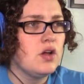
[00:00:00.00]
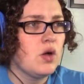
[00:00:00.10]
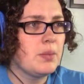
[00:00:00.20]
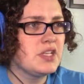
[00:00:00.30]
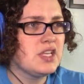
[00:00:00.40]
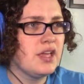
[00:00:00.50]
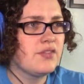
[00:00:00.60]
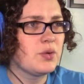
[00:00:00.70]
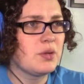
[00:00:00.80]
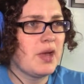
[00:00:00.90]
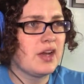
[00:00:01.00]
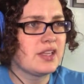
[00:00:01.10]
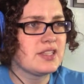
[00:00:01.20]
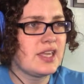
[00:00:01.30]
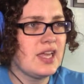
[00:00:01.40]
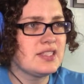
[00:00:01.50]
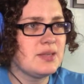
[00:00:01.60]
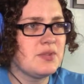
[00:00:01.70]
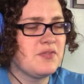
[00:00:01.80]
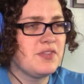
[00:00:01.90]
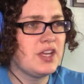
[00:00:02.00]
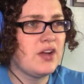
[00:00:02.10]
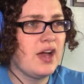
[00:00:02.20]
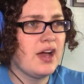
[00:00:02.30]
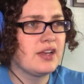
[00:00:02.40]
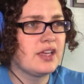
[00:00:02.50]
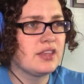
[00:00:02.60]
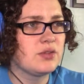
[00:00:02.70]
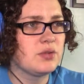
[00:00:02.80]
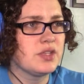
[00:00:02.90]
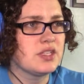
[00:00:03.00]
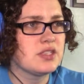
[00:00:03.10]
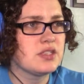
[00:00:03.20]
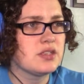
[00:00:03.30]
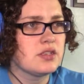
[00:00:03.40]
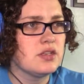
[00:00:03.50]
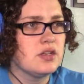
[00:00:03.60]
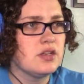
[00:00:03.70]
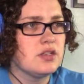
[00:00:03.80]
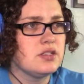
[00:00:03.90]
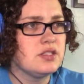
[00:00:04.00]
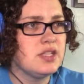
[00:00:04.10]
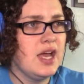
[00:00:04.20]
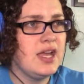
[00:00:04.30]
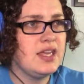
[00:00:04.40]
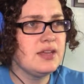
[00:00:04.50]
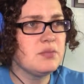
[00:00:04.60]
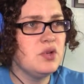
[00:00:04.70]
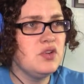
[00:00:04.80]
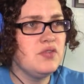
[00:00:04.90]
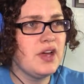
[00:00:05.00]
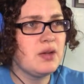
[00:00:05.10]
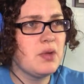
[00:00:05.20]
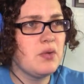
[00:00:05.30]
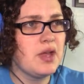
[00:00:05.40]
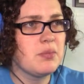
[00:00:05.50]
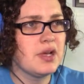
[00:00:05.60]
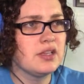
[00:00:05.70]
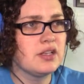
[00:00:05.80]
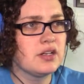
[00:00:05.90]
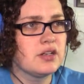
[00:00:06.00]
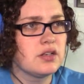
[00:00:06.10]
I'm gonna tell everyone about it because I can't seem to figure out how to get through this. Dang it! Move out of my way, butler.